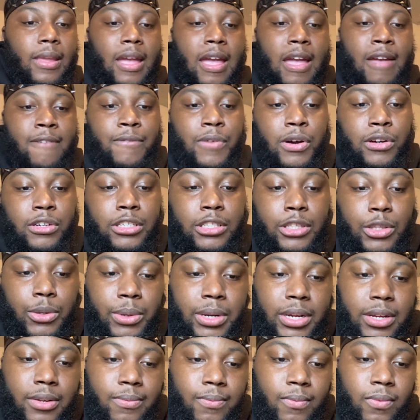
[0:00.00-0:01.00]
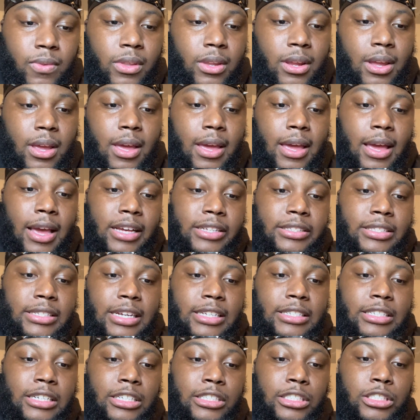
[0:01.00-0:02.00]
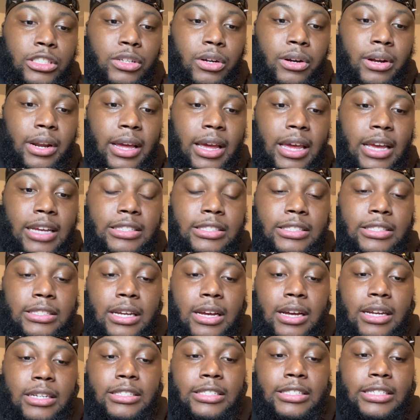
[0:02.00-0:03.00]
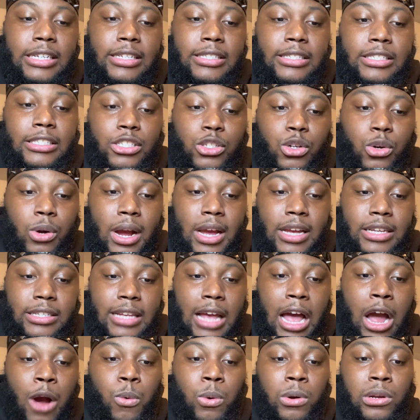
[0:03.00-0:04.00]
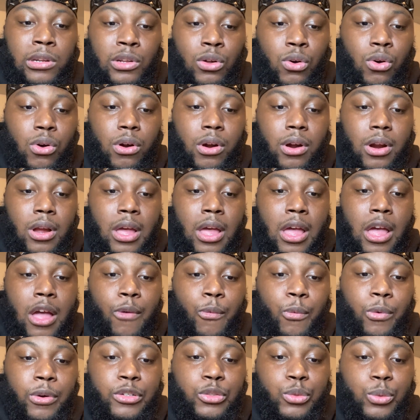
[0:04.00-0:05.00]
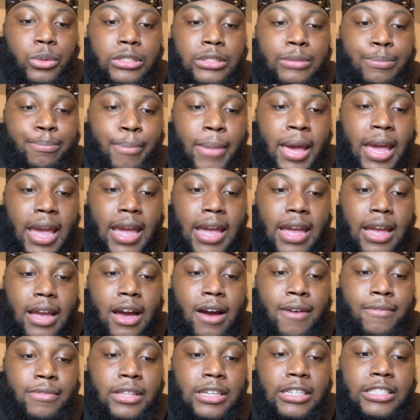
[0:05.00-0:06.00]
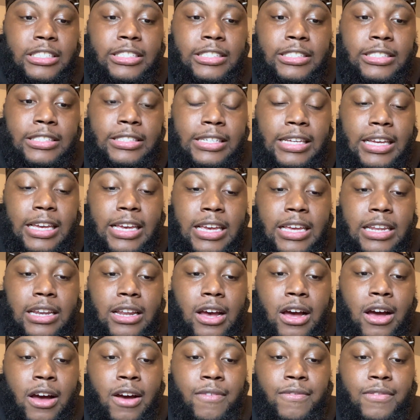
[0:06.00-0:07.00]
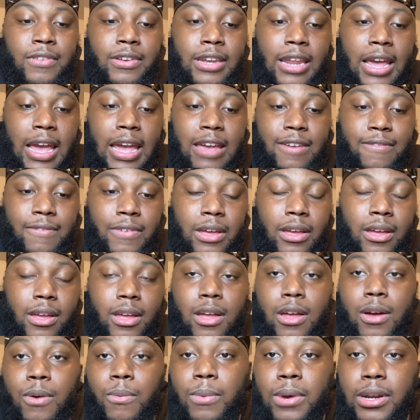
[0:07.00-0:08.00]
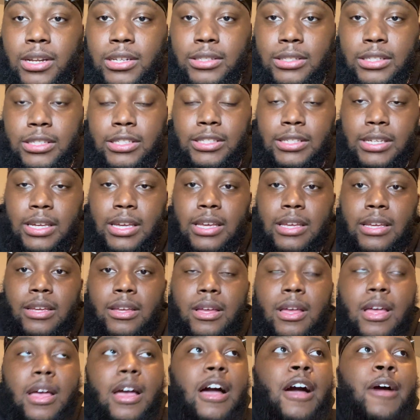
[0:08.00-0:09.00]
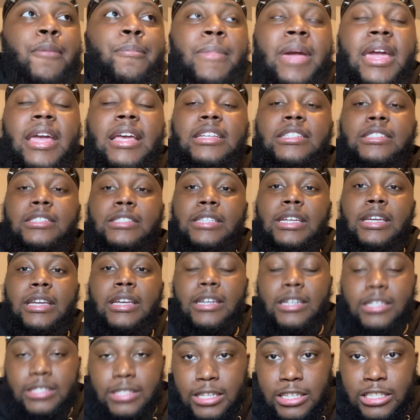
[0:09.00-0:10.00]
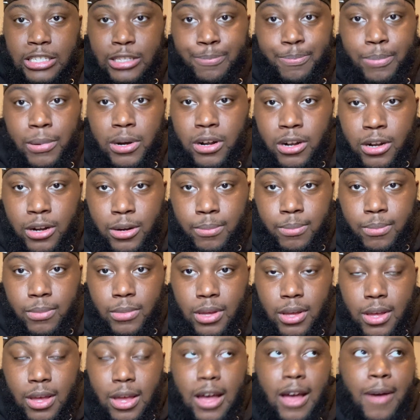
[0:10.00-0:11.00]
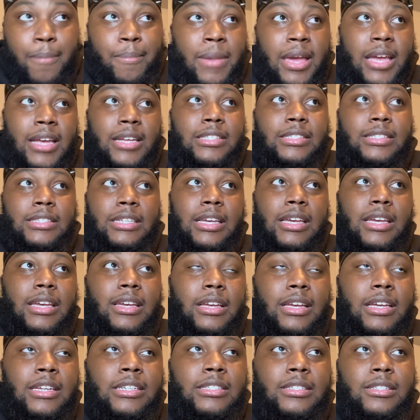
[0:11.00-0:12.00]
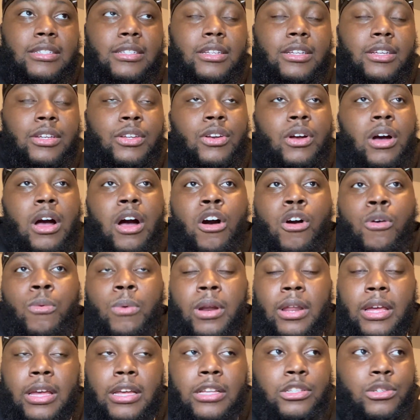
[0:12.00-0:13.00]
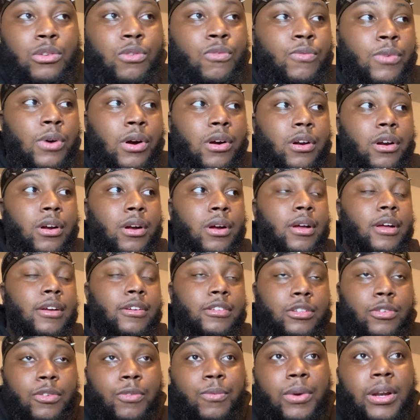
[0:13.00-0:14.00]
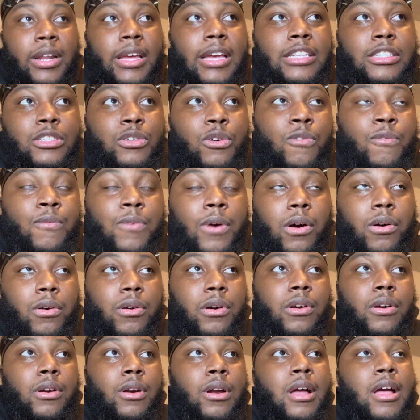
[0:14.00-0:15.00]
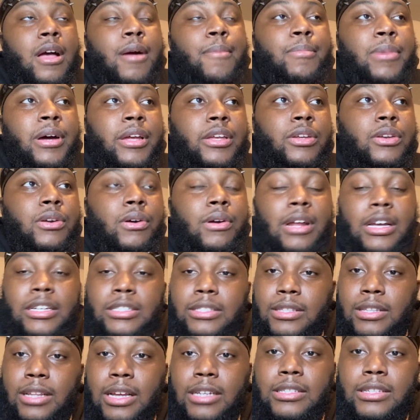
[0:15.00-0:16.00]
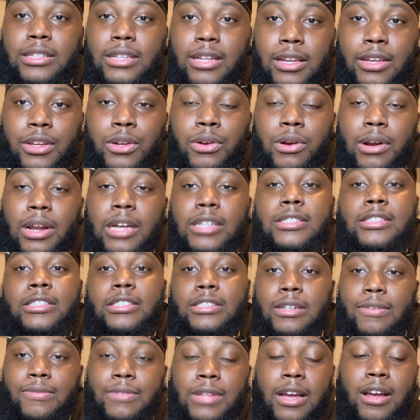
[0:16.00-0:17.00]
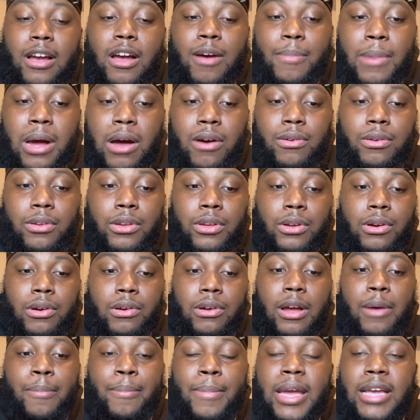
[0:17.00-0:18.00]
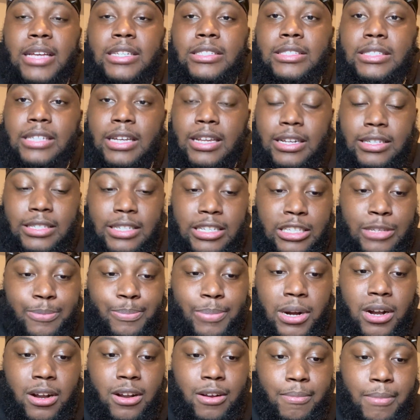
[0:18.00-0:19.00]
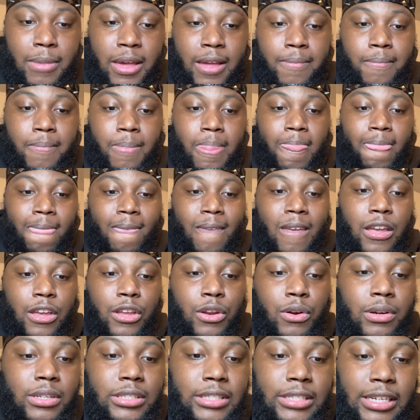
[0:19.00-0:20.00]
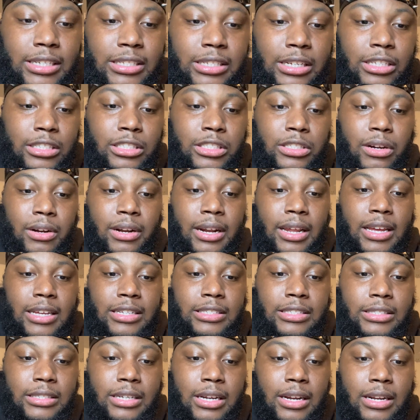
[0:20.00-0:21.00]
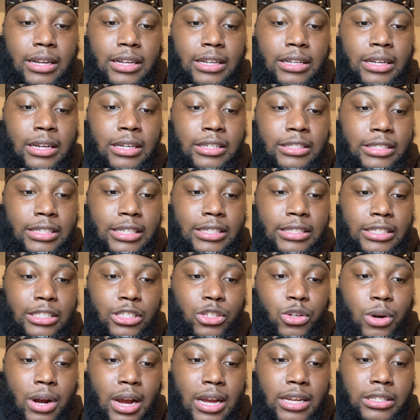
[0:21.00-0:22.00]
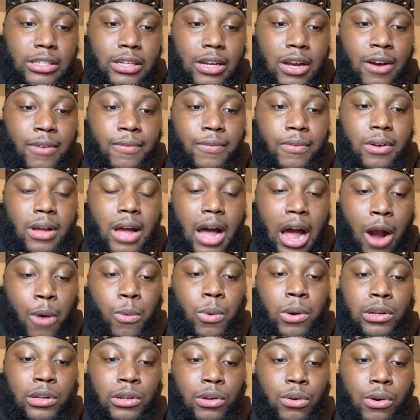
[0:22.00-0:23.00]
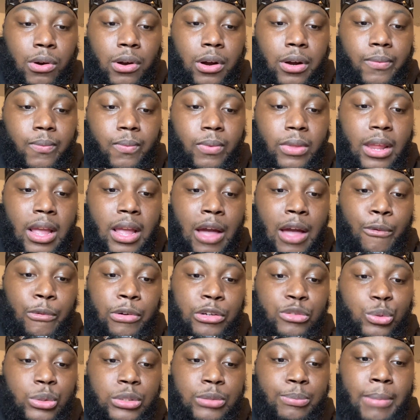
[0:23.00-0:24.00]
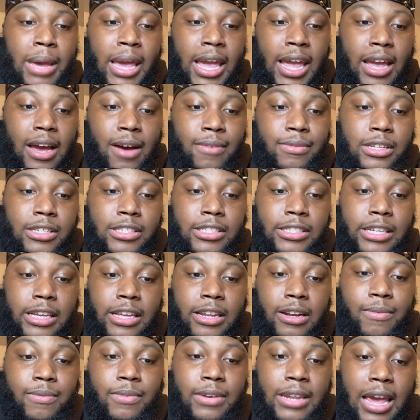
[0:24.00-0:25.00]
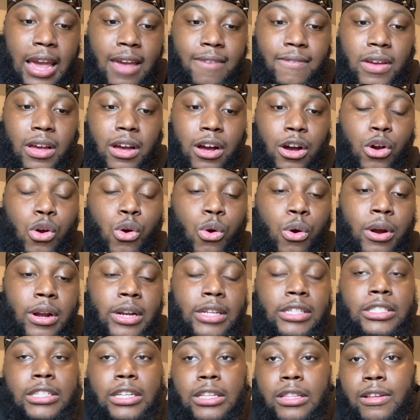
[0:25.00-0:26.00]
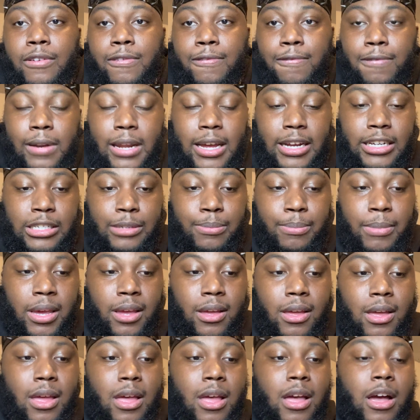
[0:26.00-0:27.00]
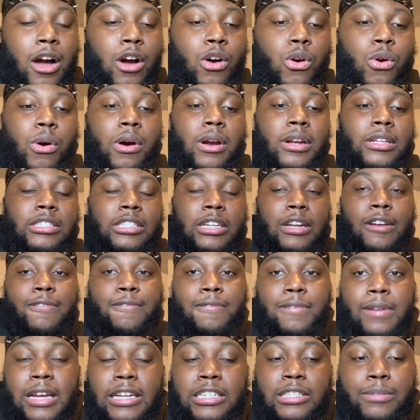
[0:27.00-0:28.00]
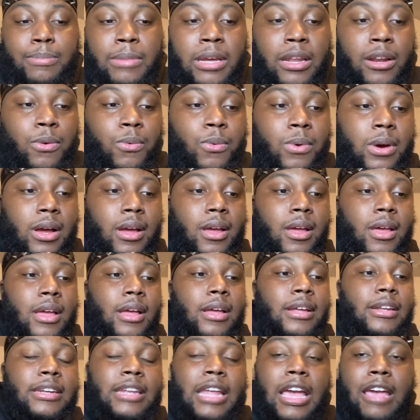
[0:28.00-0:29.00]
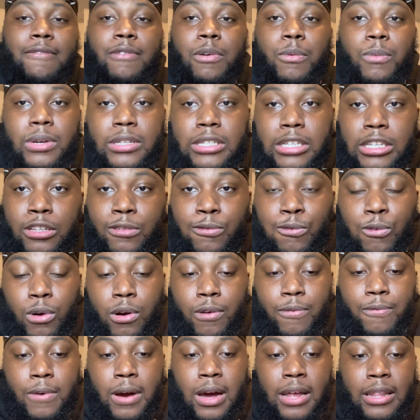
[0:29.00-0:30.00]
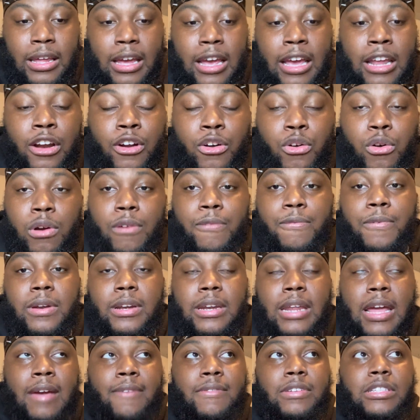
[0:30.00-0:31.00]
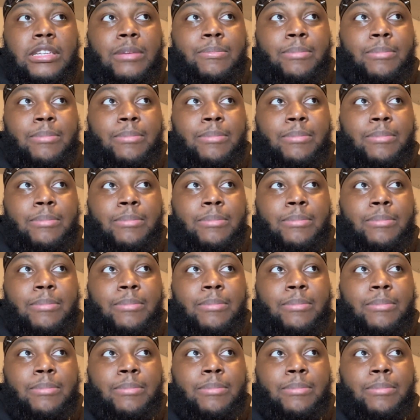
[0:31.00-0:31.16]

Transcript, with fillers: and verse 3, it says, concerning his son, Jesus Christ, our Lord, which was made of the seed of David. What is the seed? A man's seed is his sperm. A man's seed is, you know, I don't want to get too vulgar, want to get too vulgar, but you know, that's, that's, you know, that's the stuff that come out. You know, a man's seed is his sperm, man. You know, it says concerning his son, Jesus Christ of our Lord, which was made of the seed of David according to the flesh, man. According to the flesh, meaning what? David was his forefather. And in order for David